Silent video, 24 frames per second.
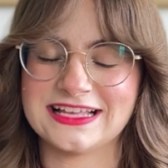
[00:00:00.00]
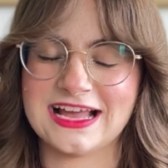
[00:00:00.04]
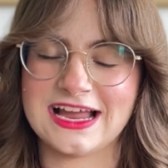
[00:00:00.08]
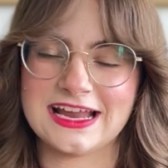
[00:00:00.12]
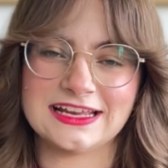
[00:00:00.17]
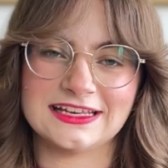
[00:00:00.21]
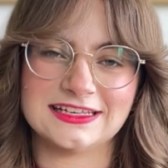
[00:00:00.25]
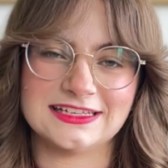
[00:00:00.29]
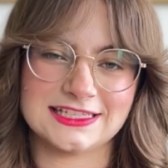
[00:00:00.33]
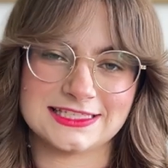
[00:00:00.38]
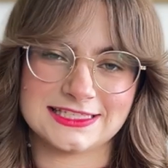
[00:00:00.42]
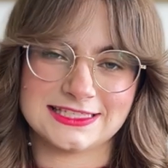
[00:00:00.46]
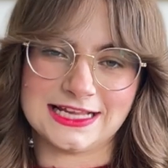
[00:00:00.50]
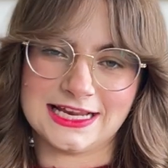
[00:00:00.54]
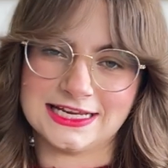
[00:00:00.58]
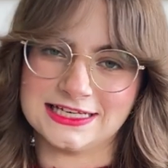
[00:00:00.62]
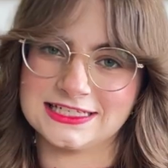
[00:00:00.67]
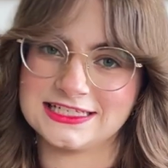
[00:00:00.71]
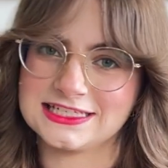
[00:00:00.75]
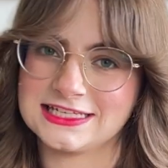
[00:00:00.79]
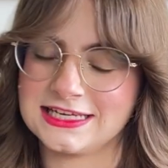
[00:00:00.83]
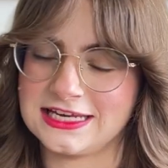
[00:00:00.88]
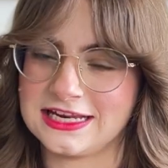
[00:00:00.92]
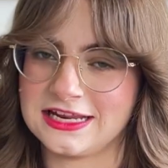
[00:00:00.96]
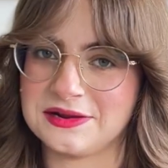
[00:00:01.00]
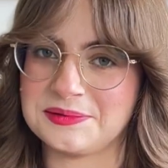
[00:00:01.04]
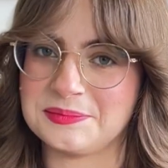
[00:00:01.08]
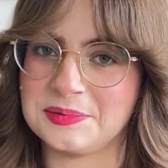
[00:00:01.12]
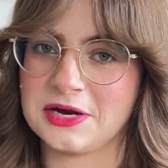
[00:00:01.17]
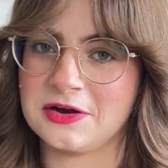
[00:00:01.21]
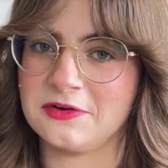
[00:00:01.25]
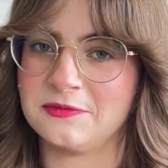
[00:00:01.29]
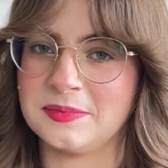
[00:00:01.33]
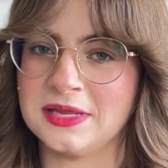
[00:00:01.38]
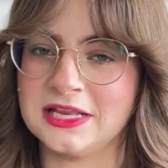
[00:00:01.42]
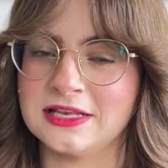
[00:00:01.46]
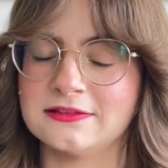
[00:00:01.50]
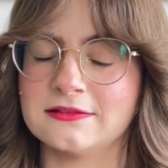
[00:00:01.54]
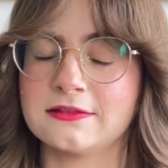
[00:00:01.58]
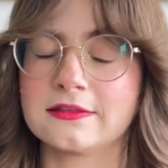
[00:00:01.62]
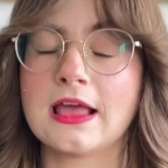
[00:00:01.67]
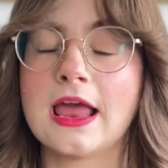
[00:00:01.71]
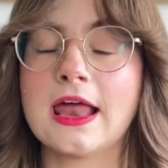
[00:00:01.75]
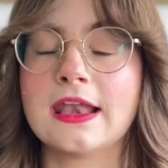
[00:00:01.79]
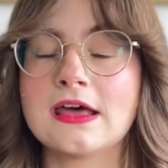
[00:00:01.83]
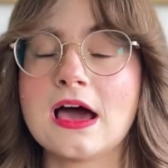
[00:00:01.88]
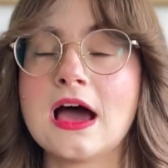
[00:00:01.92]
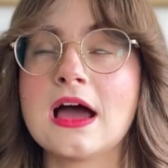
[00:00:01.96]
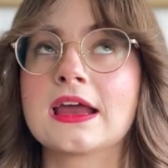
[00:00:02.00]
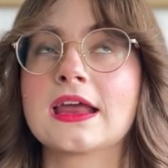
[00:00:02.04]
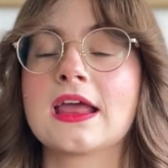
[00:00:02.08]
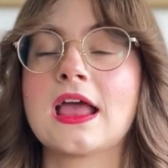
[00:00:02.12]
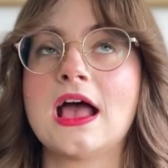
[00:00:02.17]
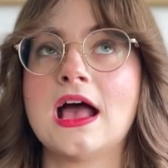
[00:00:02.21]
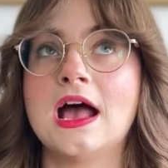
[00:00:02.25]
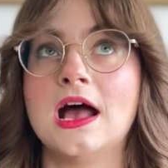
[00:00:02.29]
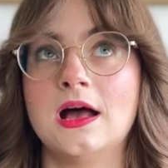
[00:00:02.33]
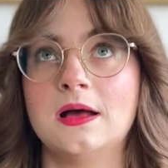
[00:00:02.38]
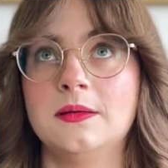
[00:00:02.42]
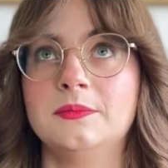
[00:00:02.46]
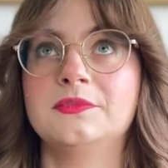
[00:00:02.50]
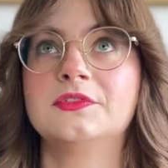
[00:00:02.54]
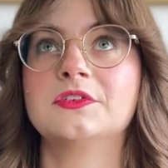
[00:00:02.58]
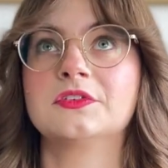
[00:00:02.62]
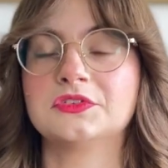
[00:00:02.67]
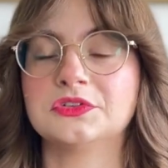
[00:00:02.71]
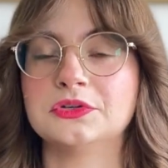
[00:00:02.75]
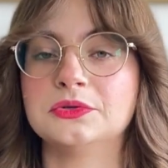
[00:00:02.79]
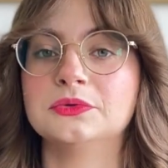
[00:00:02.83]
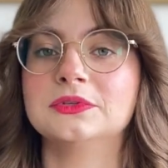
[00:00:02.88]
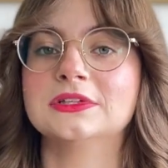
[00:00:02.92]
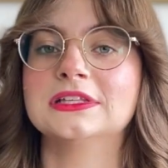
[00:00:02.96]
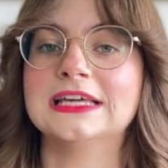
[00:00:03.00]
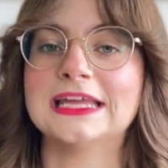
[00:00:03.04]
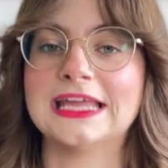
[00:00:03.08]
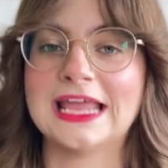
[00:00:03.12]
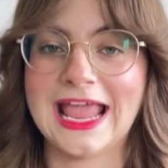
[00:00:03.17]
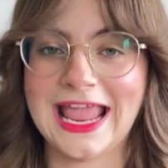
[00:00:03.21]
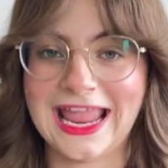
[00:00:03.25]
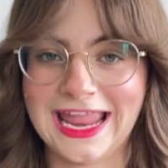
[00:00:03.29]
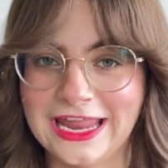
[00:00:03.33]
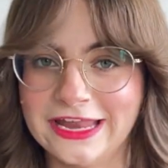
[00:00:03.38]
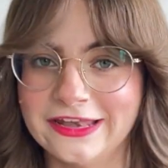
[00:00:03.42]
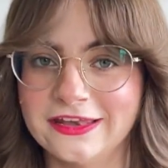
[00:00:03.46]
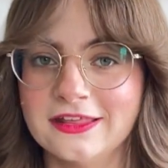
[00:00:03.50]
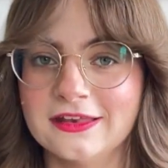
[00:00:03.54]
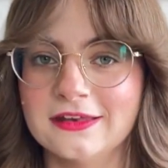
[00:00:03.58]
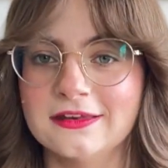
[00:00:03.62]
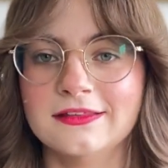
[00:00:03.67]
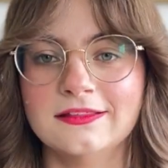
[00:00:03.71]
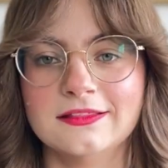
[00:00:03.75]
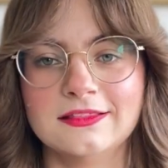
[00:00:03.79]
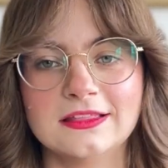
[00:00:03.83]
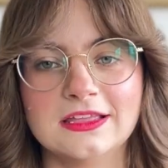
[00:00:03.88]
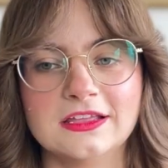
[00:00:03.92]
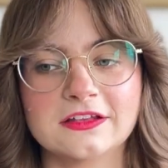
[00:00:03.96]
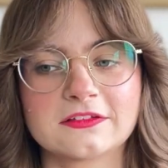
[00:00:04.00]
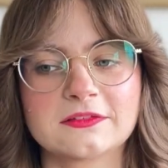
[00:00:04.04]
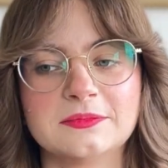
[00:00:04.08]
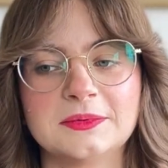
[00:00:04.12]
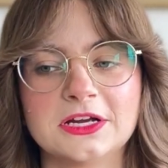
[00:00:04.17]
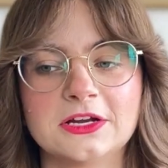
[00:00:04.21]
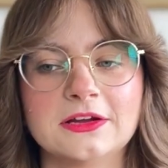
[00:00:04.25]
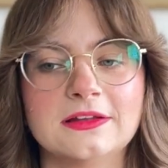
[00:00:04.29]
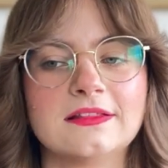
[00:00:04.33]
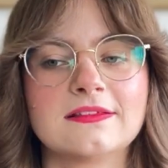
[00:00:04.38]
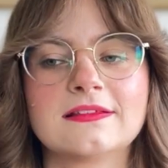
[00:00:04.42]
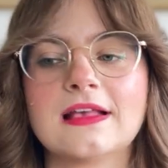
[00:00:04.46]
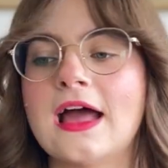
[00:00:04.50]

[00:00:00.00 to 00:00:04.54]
I decided to knit a pair of mittens, and I absolutely hated the experience.